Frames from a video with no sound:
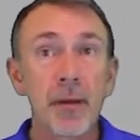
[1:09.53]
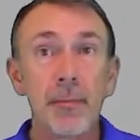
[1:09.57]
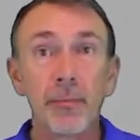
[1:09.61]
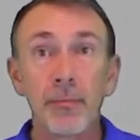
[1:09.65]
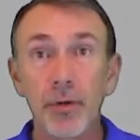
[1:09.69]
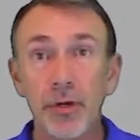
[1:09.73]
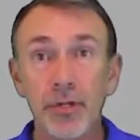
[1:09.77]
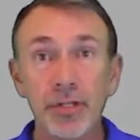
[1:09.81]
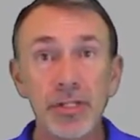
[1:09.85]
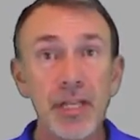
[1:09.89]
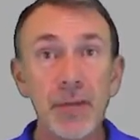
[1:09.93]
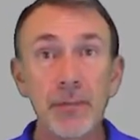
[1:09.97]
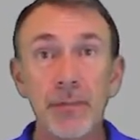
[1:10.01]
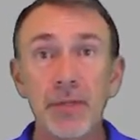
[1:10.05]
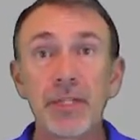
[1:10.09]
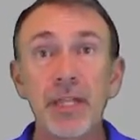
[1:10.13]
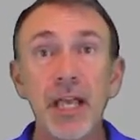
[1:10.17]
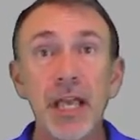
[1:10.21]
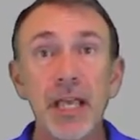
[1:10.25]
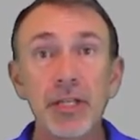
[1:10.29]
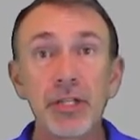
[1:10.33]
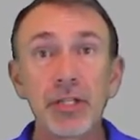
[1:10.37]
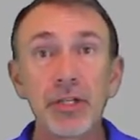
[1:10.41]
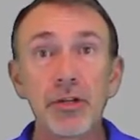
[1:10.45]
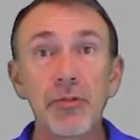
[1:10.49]

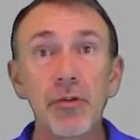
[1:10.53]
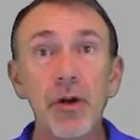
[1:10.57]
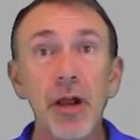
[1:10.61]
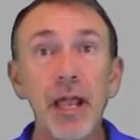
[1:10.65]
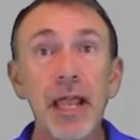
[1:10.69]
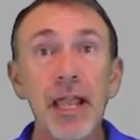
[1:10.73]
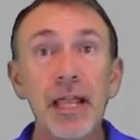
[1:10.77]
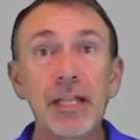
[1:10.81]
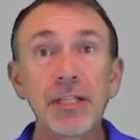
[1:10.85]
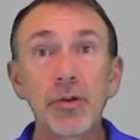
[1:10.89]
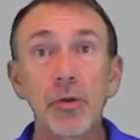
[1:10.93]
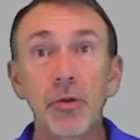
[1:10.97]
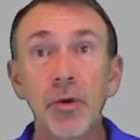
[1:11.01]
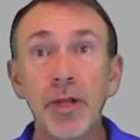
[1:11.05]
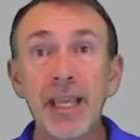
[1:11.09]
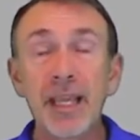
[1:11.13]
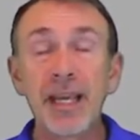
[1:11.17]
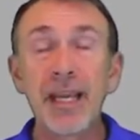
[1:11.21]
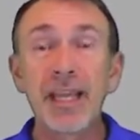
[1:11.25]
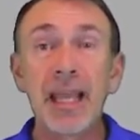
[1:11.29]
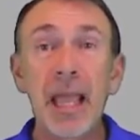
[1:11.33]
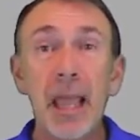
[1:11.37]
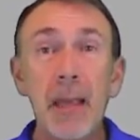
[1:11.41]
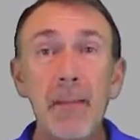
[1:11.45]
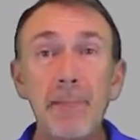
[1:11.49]
precipitation rates or
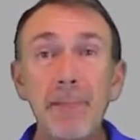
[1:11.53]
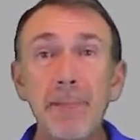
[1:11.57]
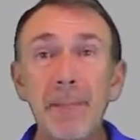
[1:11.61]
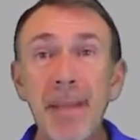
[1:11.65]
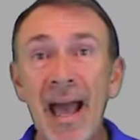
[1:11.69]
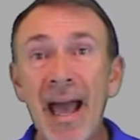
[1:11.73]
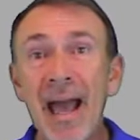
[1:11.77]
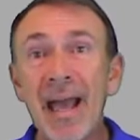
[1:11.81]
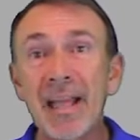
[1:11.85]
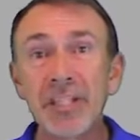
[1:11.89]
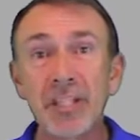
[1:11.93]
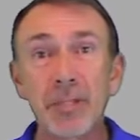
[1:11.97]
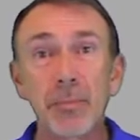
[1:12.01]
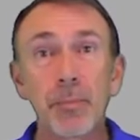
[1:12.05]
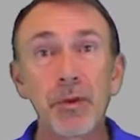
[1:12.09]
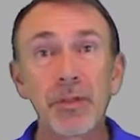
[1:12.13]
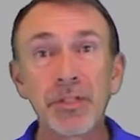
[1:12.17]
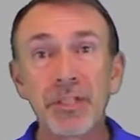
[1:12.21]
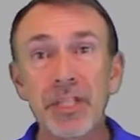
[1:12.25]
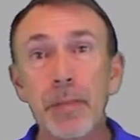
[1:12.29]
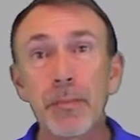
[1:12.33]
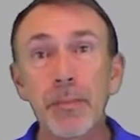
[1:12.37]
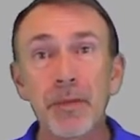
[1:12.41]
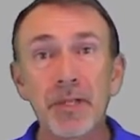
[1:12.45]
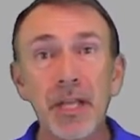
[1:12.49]
getting a matched
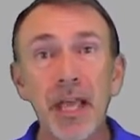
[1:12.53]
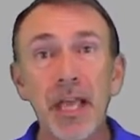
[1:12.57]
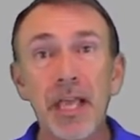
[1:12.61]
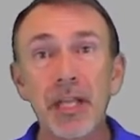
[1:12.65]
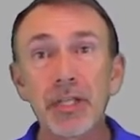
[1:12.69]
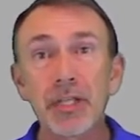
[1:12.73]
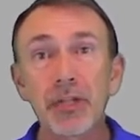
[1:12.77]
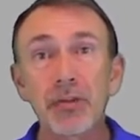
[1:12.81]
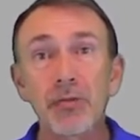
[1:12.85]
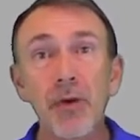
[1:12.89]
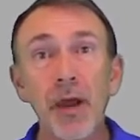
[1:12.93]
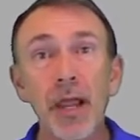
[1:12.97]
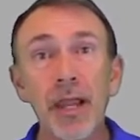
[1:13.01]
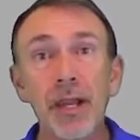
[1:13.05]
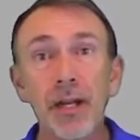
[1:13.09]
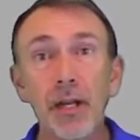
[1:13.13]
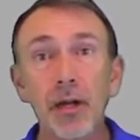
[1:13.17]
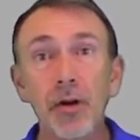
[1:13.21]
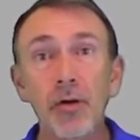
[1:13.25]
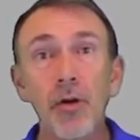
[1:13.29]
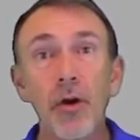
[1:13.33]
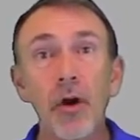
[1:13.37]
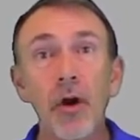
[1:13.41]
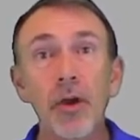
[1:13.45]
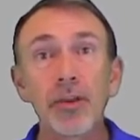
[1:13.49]
precipitation rate
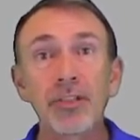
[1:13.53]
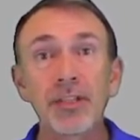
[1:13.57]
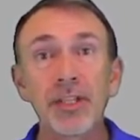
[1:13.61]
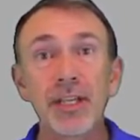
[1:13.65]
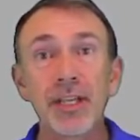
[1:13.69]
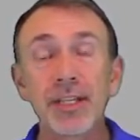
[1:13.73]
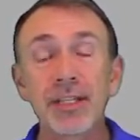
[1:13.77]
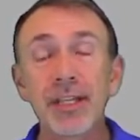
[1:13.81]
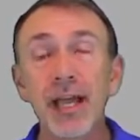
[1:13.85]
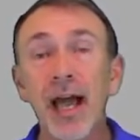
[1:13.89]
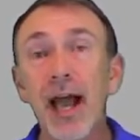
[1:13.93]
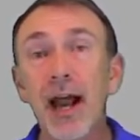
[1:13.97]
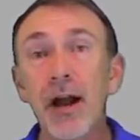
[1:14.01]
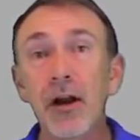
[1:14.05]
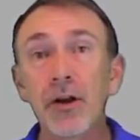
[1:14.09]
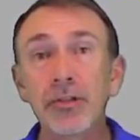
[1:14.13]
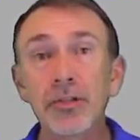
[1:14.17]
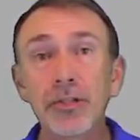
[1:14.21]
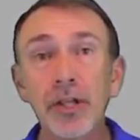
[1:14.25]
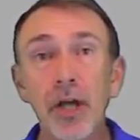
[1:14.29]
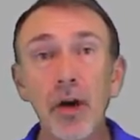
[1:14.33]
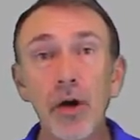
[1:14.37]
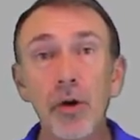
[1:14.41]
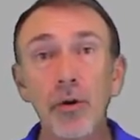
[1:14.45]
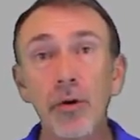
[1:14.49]
across the entire
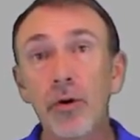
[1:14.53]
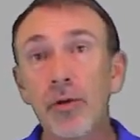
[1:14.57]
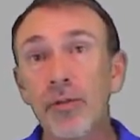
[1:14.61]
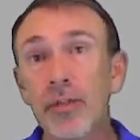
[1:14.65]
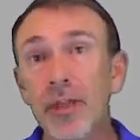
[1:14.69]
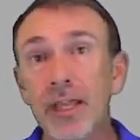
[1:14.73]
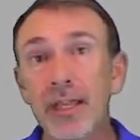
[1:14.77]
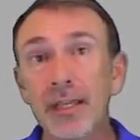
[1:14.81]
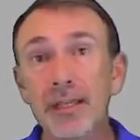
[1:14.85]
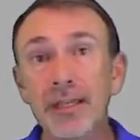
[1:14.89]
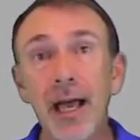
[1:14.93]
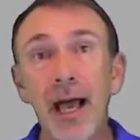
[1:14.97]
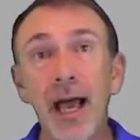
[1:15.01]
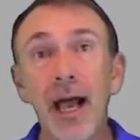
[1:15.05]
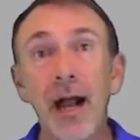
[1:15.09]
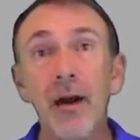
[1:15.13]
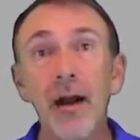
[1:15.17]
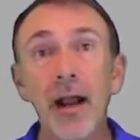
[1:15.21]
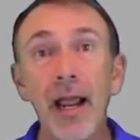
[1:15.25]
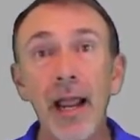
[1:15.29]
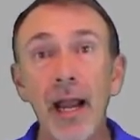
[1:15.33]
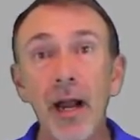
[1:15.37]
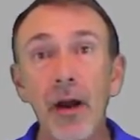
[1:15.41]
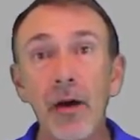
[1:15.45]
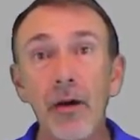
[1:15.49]
zone or the entire
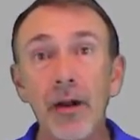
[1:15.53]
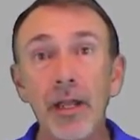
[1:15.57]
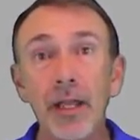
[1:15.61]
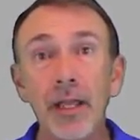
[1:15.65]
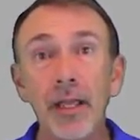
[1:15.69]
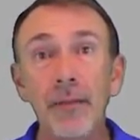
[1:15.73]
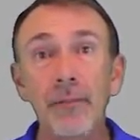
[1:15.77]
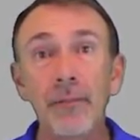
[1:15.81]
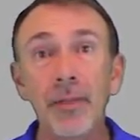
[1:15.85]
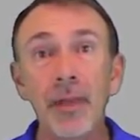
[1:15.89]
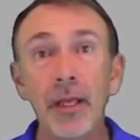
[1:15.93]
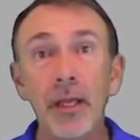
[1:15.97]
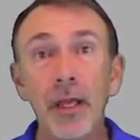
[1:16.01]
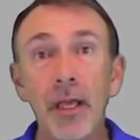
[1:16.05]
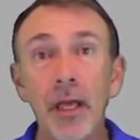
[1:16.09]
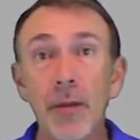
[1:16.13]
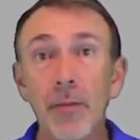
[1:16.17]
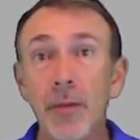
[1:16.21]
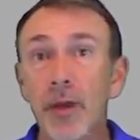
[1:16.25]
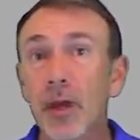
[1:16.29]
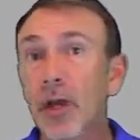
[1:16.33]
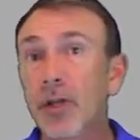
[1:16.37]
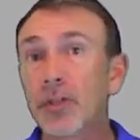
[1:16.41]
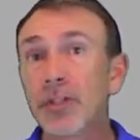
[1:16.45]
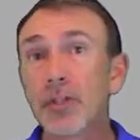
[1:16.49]
area.
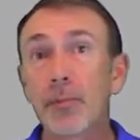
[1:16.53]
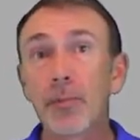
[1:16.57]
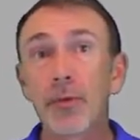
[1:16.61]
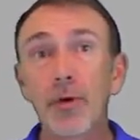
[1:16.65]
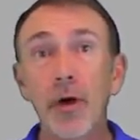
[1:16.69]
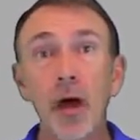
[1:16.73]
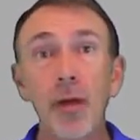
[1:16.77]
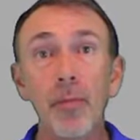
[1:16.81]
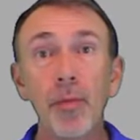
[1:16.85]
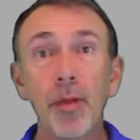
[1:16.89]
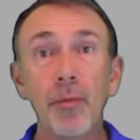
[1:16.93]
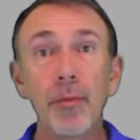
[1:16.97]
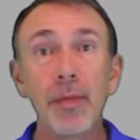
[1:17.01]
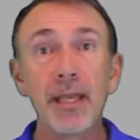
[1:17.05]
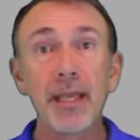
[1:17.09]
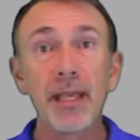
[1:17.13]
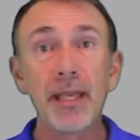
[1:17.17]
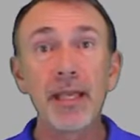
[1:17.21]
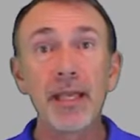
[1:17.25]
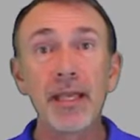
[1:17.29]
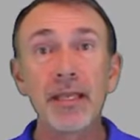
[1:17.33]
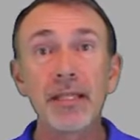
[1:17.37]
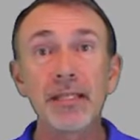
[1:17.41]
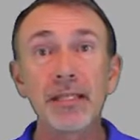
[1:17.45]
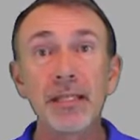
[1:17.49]
Because the problem
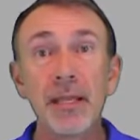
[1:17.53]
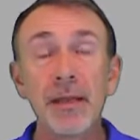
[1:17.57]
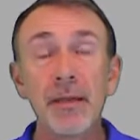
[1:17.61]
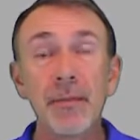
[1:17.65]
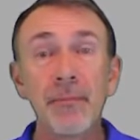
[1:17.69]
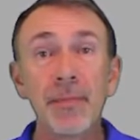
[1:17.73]
is